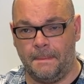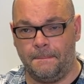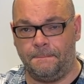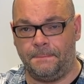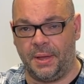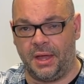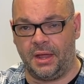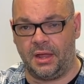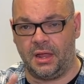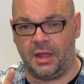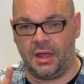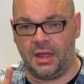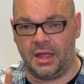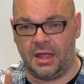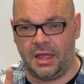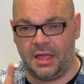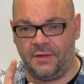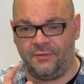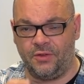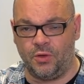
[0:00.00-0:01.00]
But
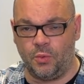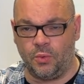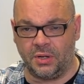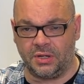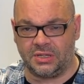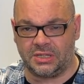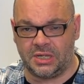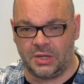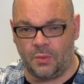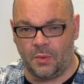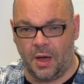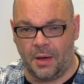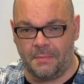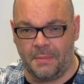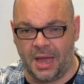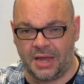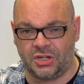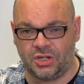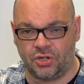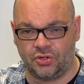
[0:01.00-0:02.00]
if you want to see what a
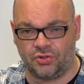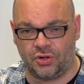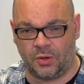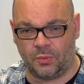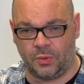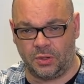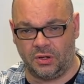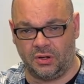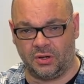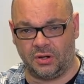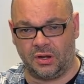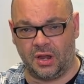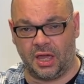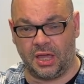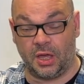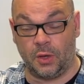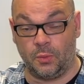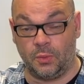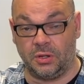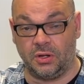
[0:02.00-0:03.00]
magic trick would look
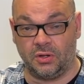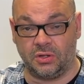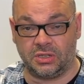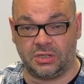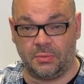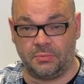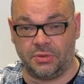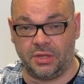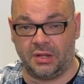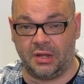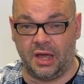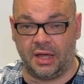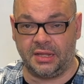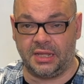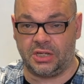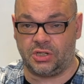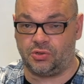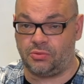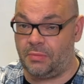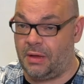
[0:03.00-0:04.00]
like, it would look something like
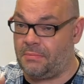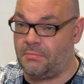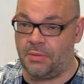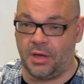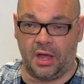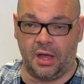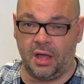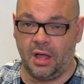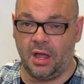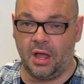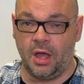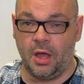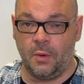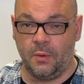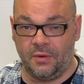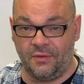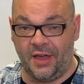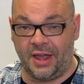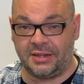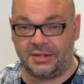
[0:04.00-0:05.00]
this. Remember,
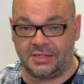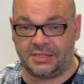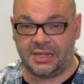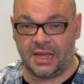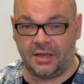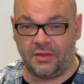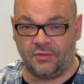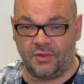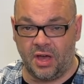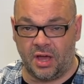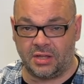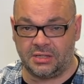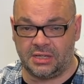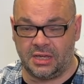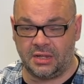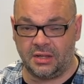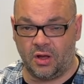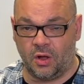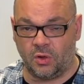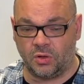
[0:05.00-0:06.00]
we've had this deck of cards here
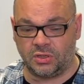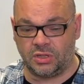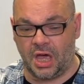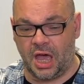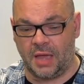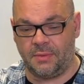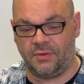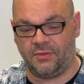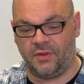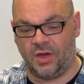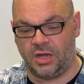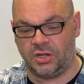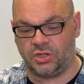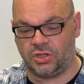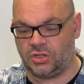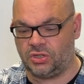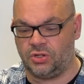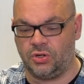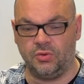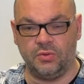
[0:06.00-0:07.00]
the whole time. If I
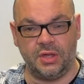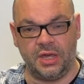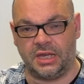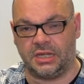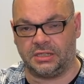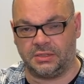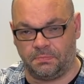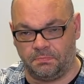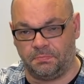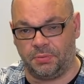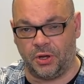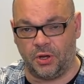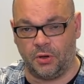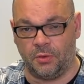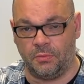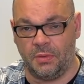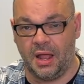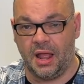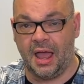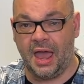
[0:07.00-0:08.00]
just do this,
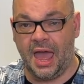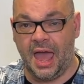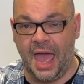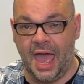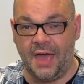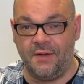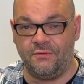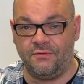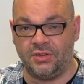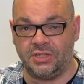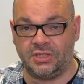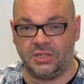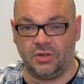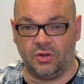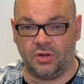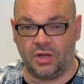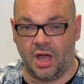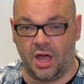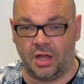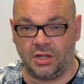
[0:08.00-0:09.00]
boom, every single
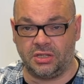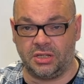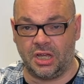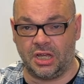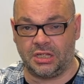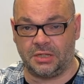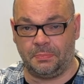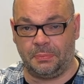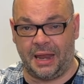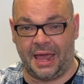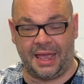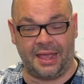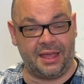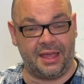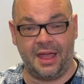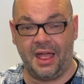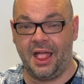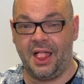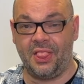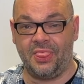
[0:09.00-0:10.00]
card turns blank.
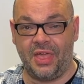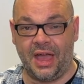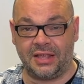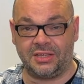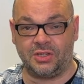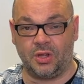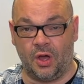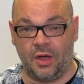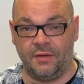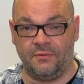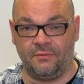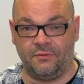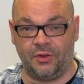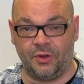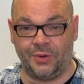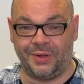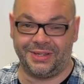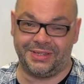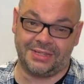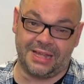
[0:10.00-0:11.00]
That's not
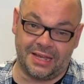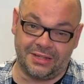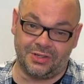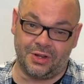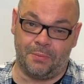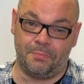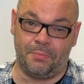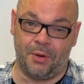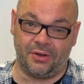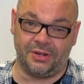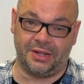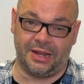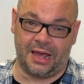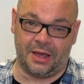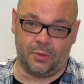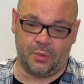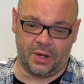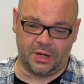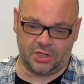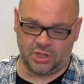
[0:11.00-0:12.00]
influence. That's not body
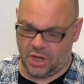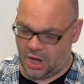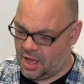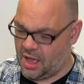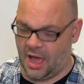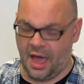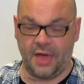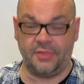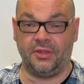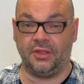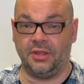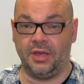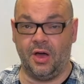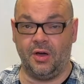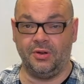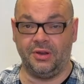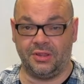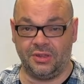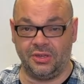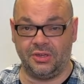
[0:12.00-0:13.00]
language. I think the
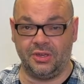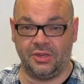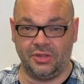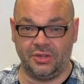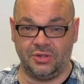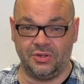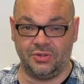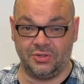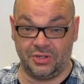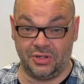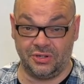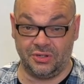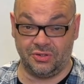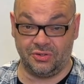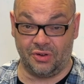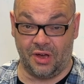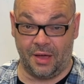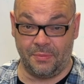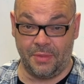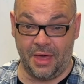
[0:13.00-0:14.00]
only thing you could use to
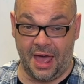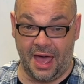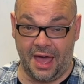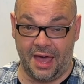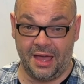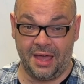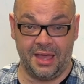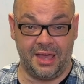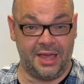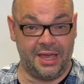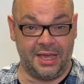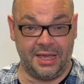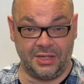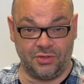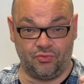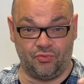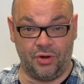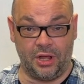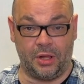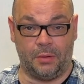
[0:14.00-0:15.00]
describe that is
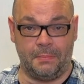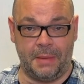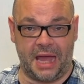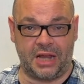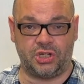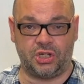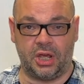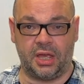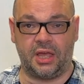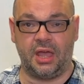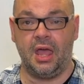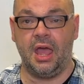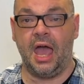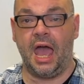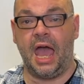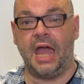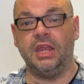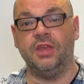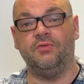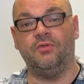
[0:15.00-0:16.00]
real magic.
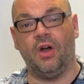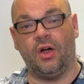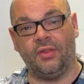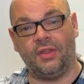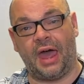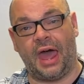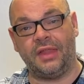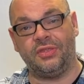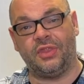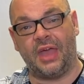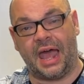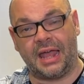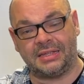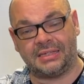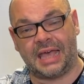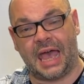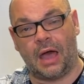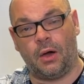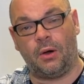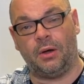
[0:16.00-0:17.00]
And you've got that. That's
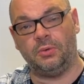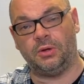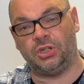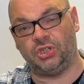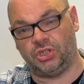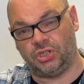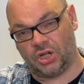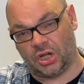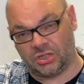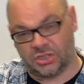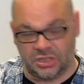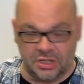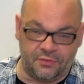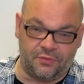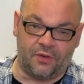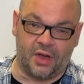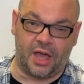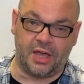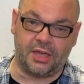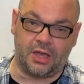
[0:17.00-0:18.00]
how I would
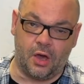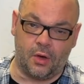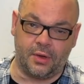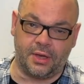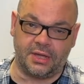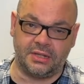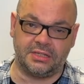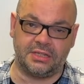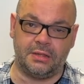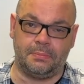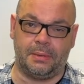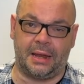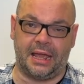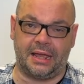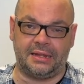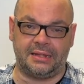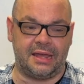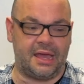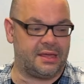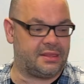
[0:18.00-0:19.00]
justify going into the
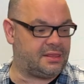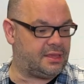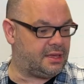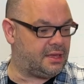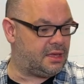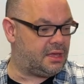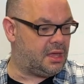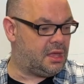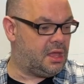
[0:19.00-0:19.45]
blank deck thing.